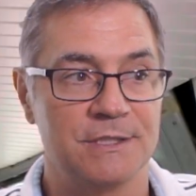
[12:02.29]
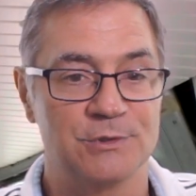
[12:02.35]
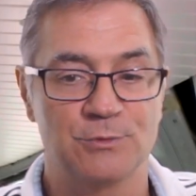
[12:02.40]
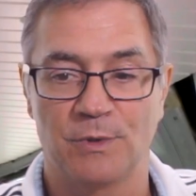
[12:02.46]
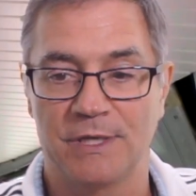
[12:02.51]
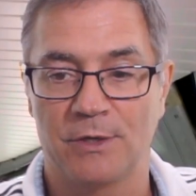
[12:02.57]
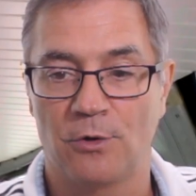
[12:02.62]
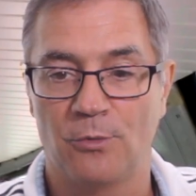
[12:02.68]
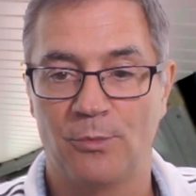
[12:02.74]

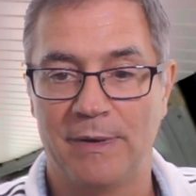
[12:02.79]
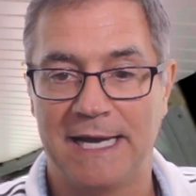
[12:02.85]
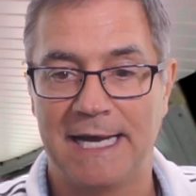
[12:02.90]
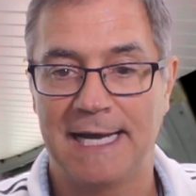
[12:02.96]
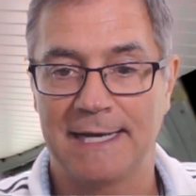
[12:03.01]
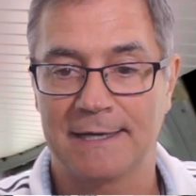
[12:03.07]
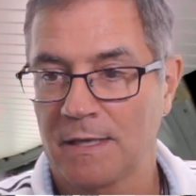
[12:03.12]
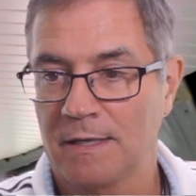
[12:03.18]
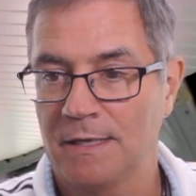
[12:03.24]
we go
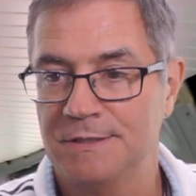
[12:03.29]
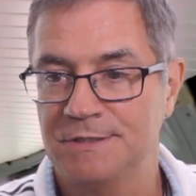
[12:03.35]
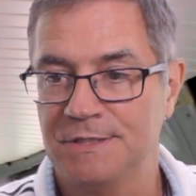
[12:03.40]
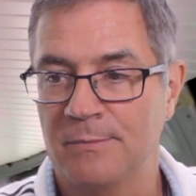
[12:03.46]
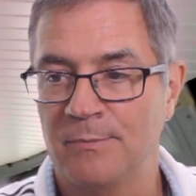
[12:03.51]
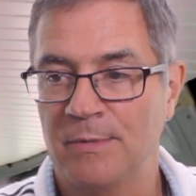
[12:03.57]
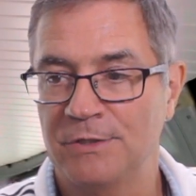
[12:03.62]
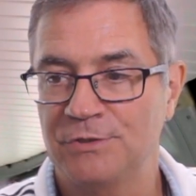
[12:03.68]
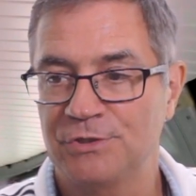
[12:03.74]
back. As
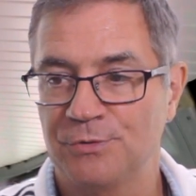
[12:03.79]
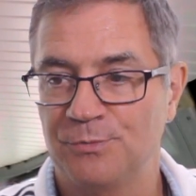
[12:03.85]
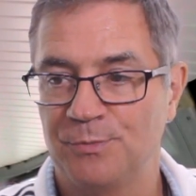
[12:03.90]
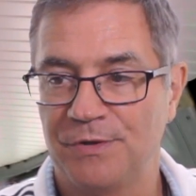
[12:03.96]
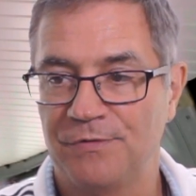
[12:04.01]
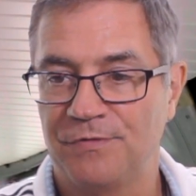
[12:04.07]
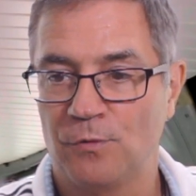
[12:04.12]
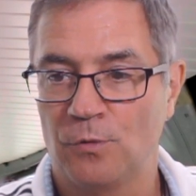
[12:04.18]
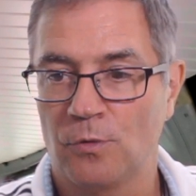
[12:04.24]
I mentioned
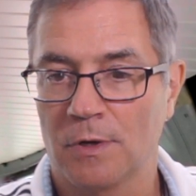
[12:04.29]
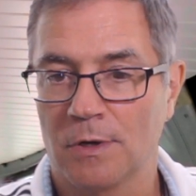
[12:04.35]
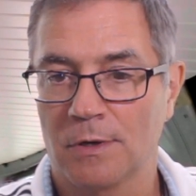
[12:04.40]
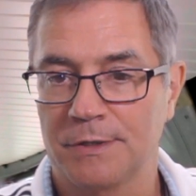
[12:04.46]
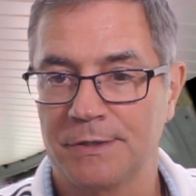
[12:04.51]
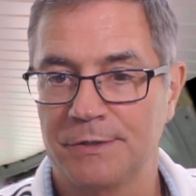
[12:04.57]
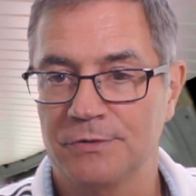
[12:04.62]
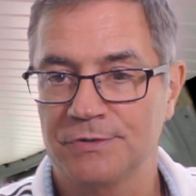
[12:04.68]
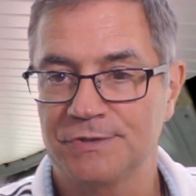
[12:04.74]

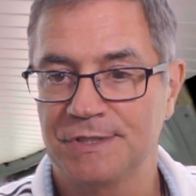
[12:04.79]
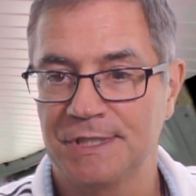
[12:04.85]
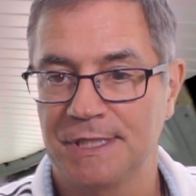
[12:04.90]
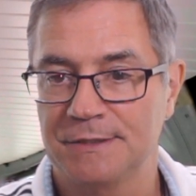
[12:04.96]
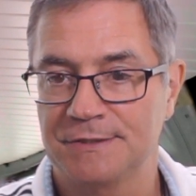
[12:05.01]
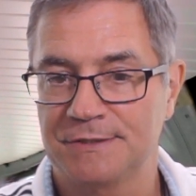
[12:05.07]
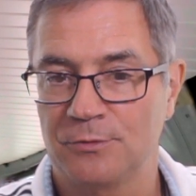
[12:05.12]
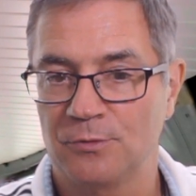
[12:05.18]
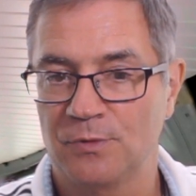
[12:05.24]
before, you'll
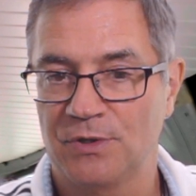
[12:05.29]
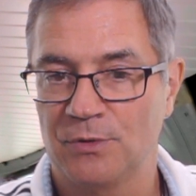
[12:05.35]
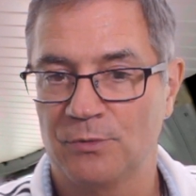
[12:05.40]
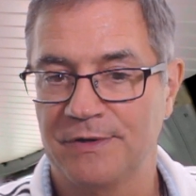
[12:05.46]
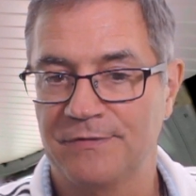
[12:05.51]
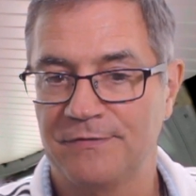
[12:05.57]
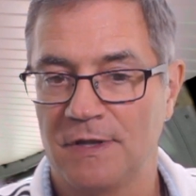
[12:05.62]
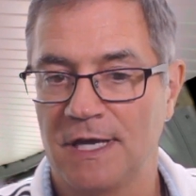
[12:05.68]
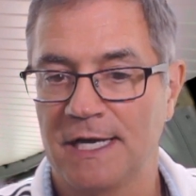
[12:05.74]
see the
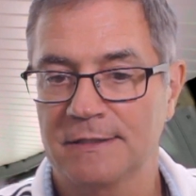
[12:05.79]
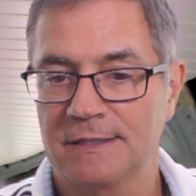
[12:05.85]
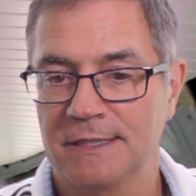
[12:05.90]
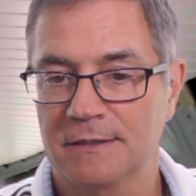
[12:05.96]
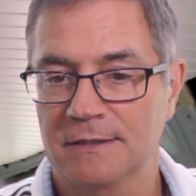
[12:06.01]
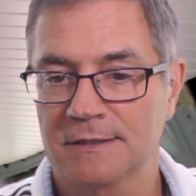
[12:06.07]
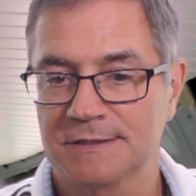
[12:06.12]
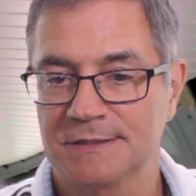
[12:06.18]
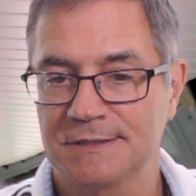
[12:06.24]

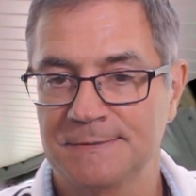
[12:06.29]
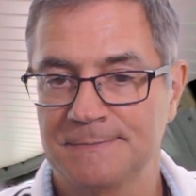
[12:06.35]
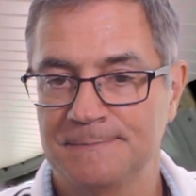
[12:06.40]
Versatex.